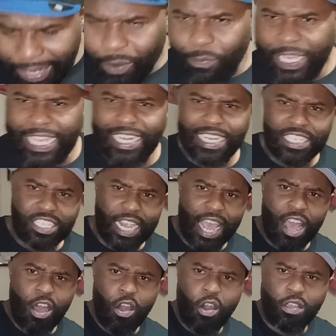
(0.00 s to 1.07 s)
We get in the
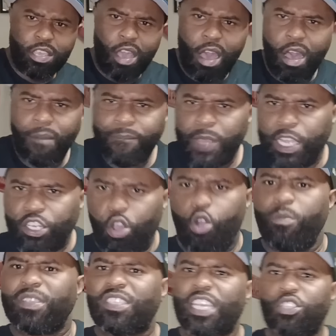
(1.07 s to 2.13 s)
child hall, y'all. The
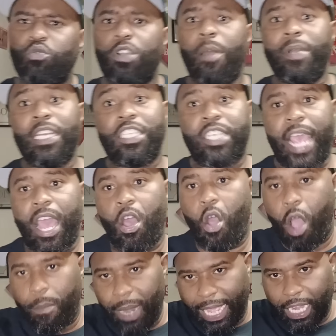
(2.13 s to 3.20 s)
homosexual come in the child
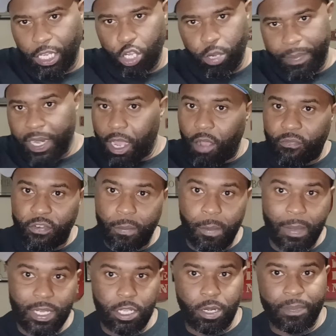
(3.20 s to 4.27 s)
hall. I'm like a little bit up from him
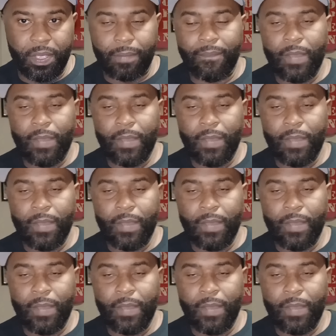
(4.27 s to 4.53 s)
a little bit.